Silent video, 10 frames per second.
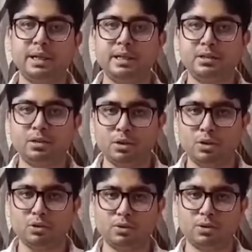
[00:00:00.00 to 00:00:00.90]
any
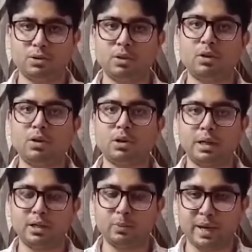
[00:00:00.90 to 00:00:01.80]
clothes or
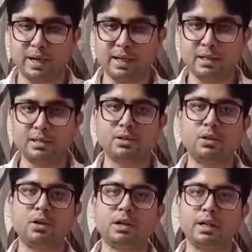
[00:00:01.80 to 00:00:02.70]
kind of bangles
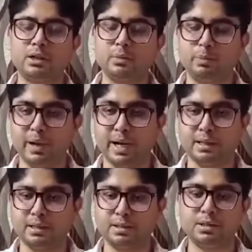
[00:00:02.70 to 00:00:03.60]
or kind of
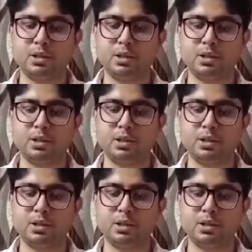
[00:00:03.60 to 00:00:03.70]
bands